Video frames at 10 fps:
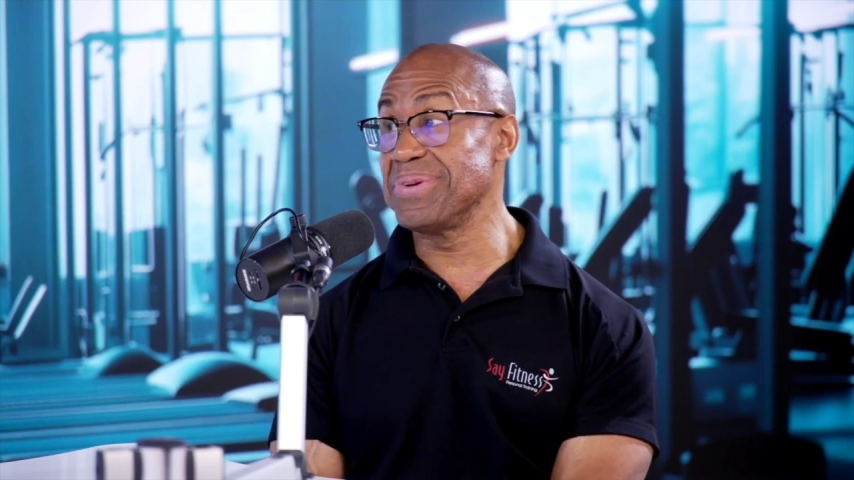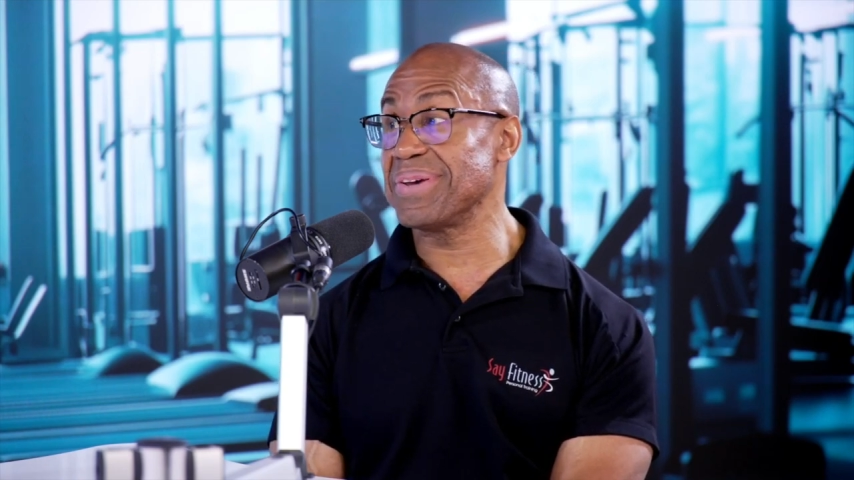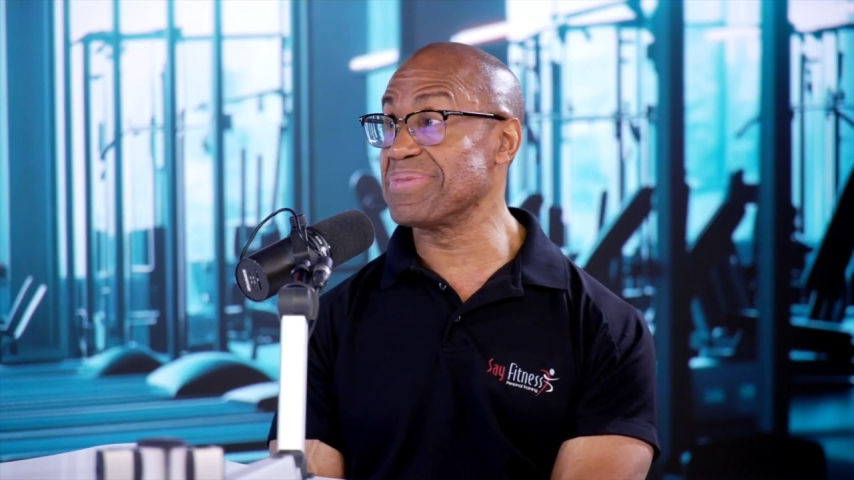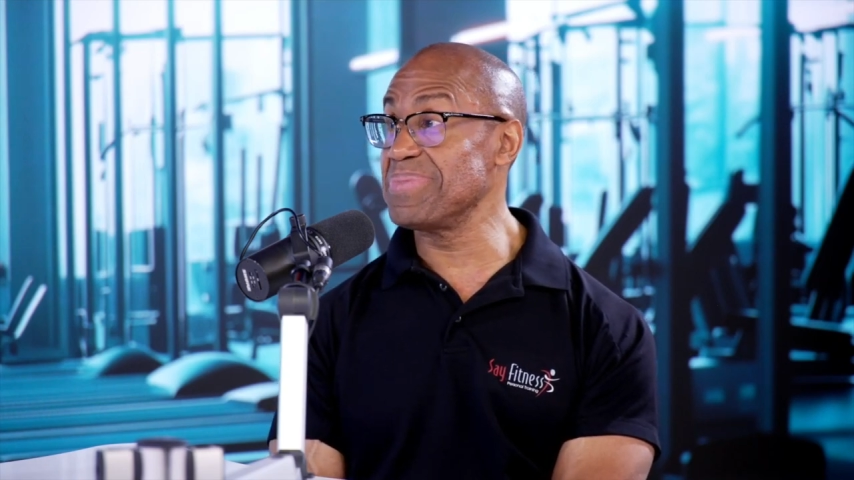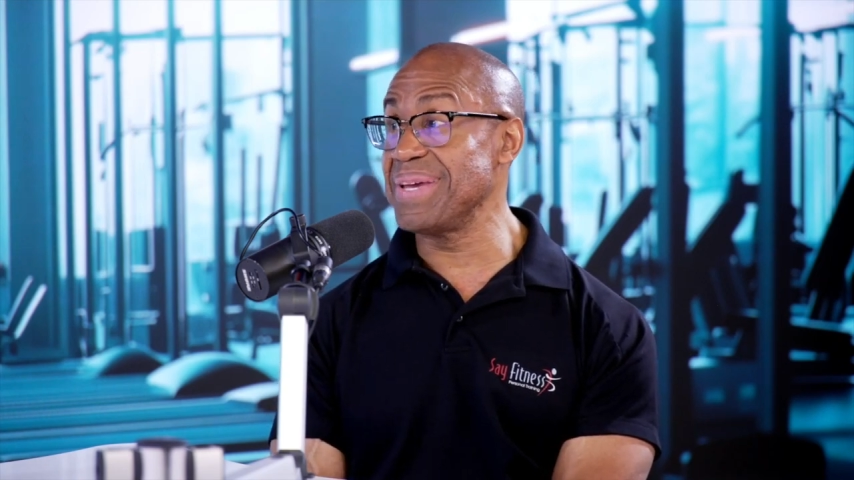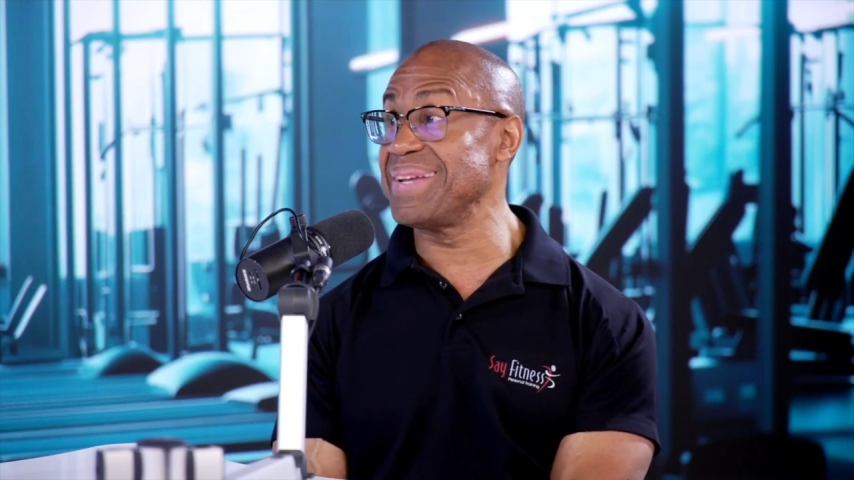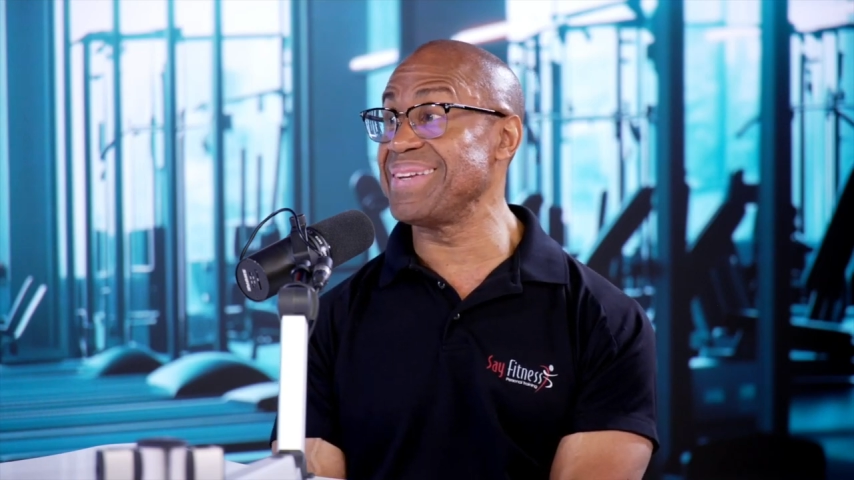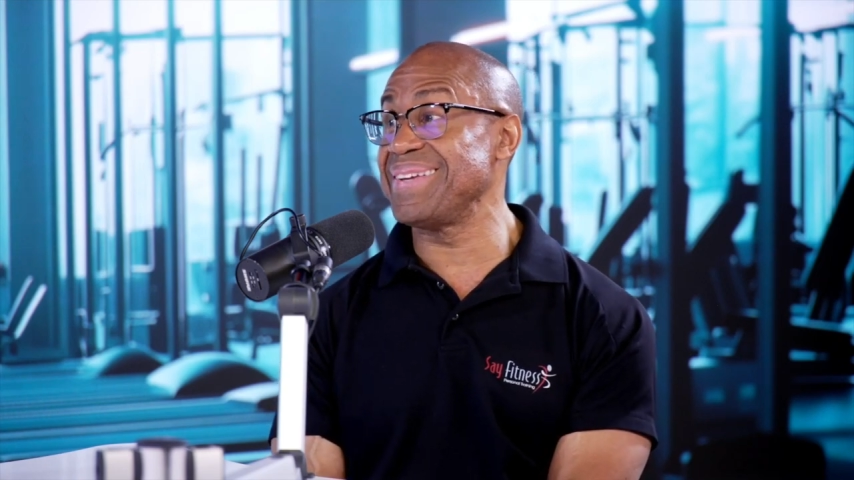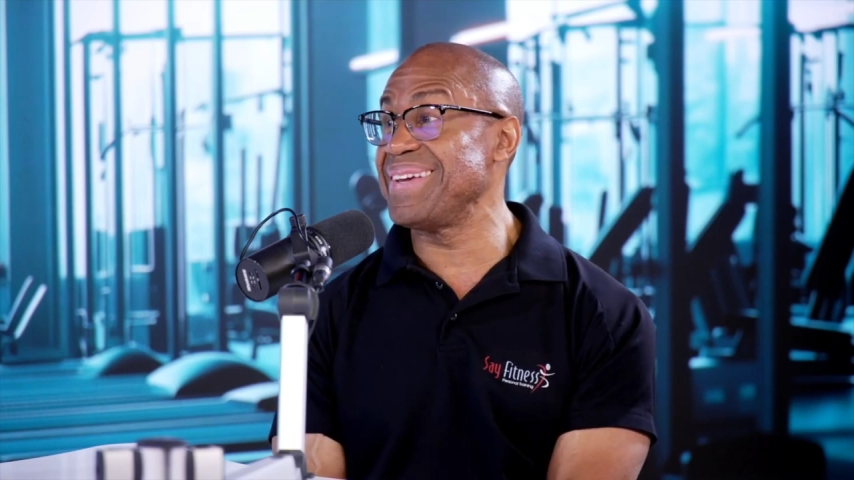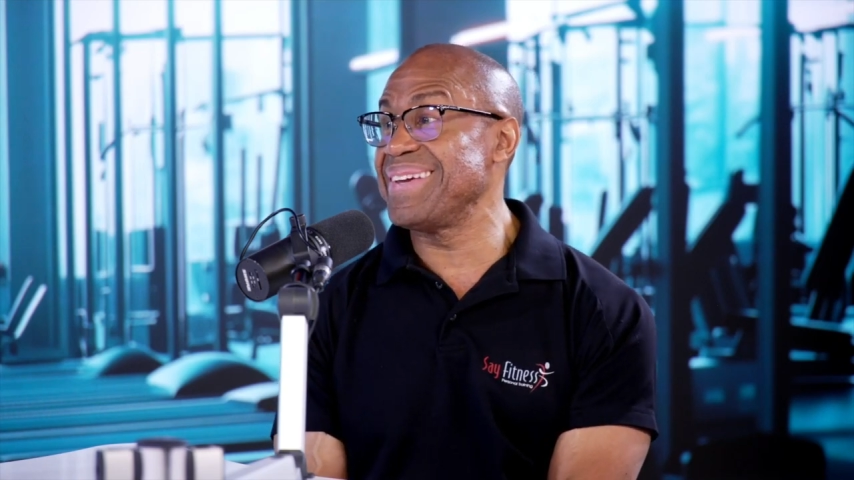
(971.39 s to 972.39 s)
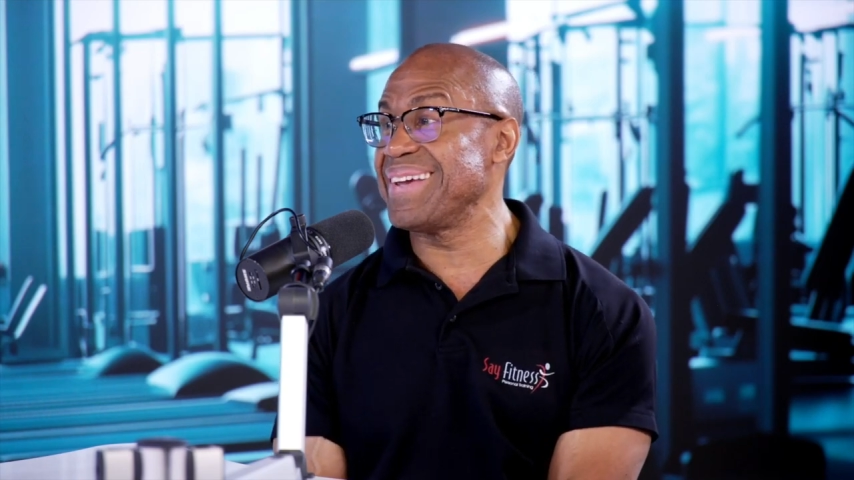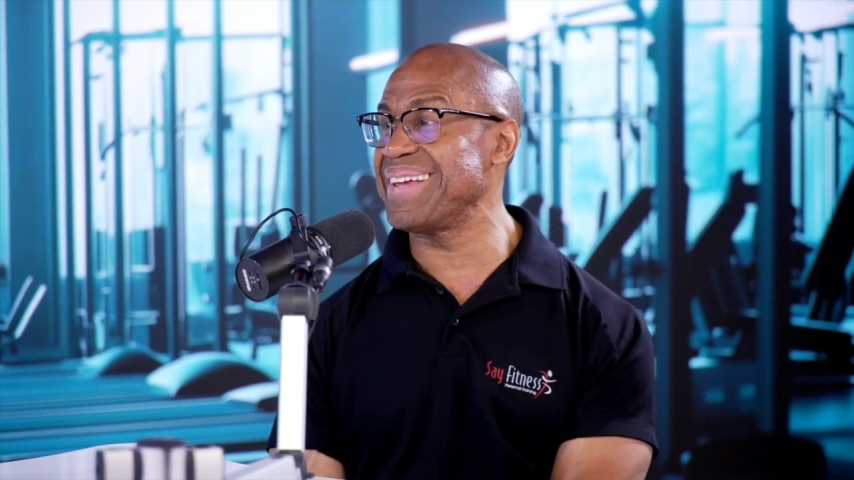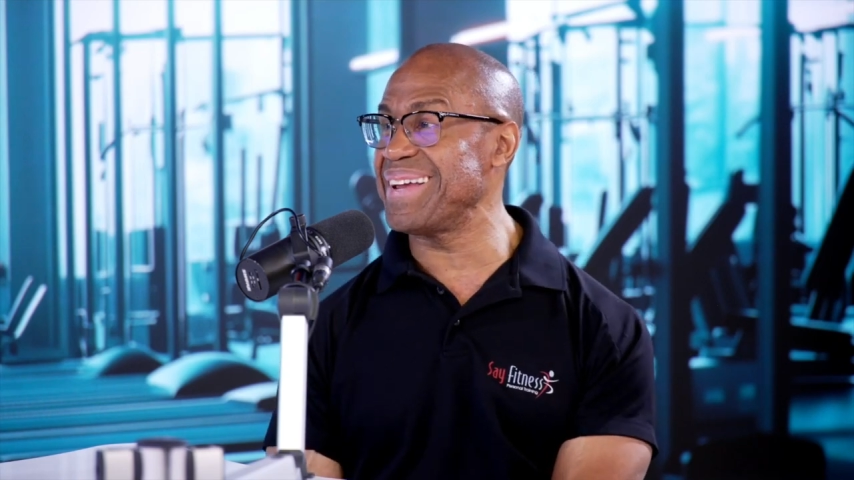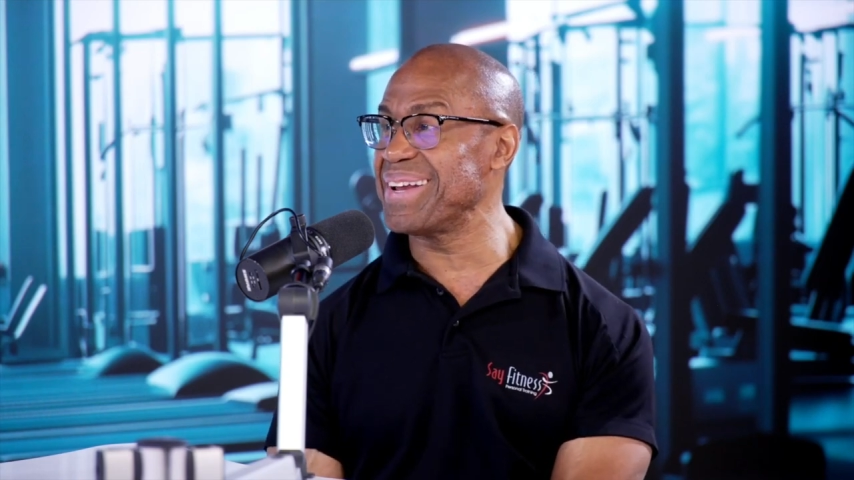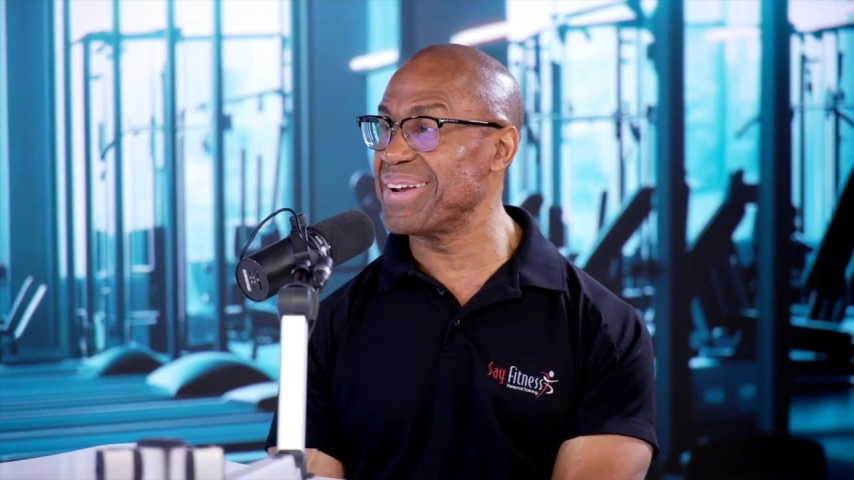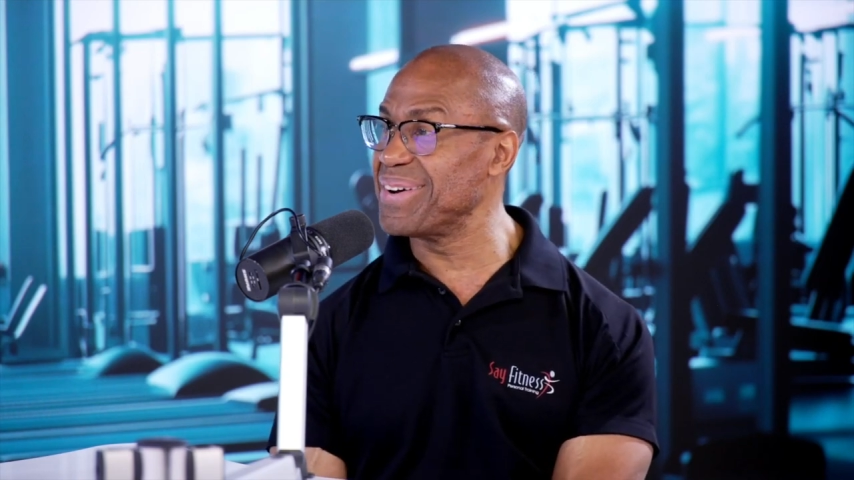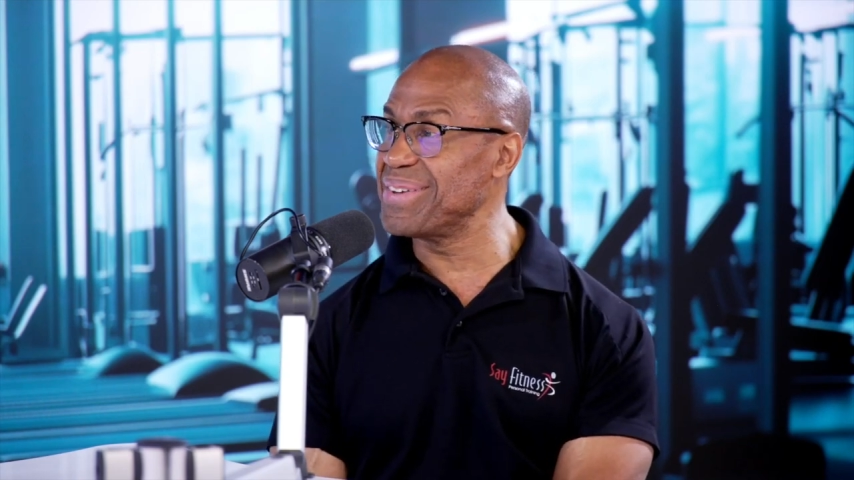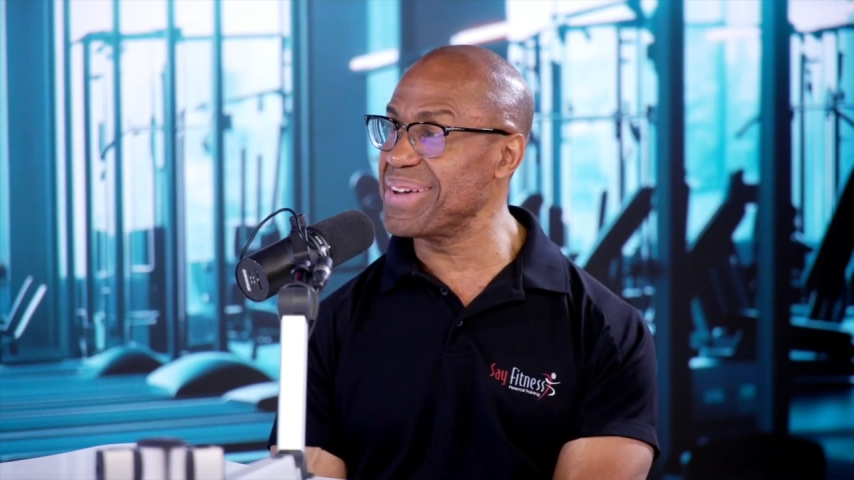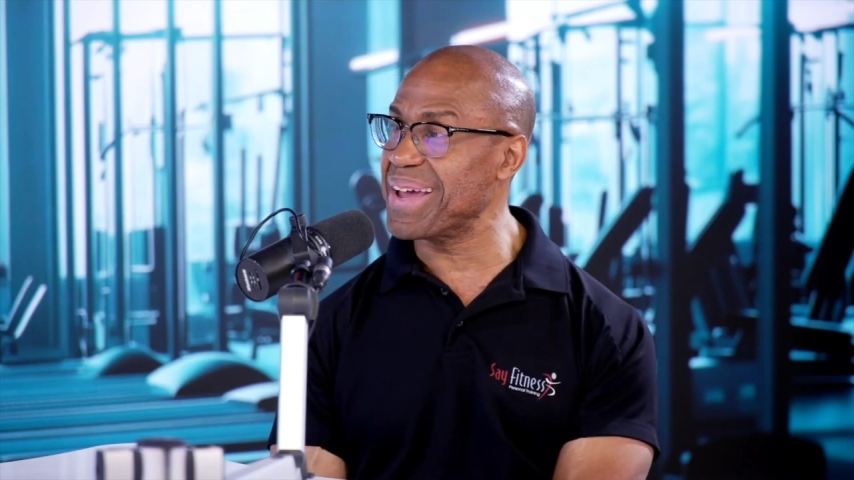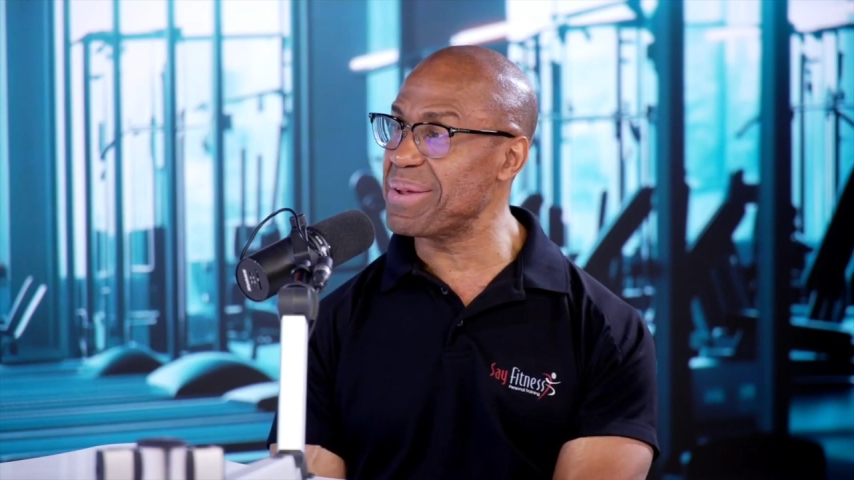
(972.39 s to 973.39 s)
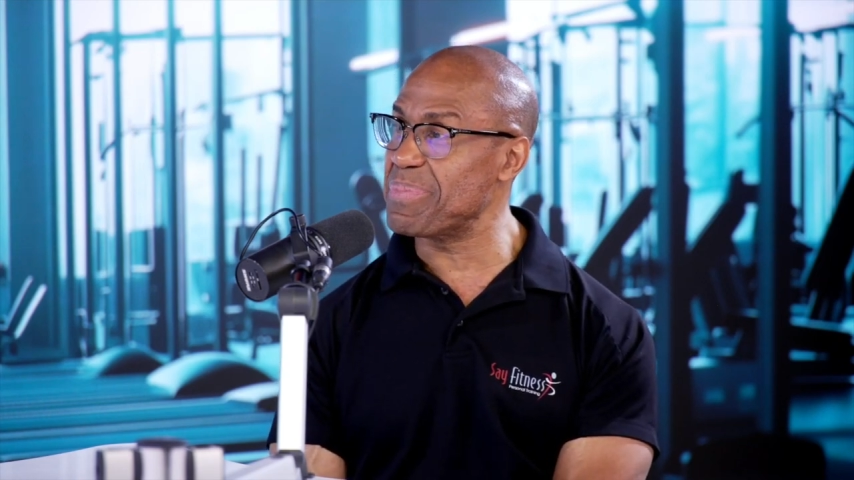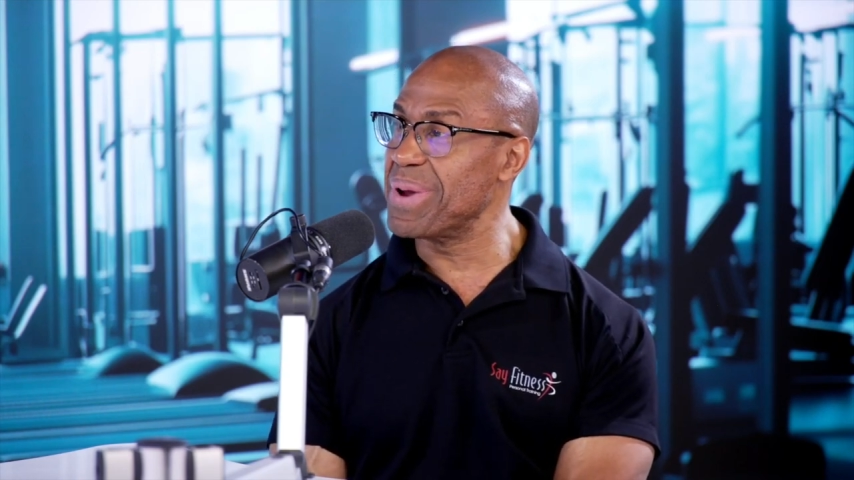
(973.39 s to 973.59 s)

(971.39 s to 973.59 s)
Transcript: Doesn't mean you get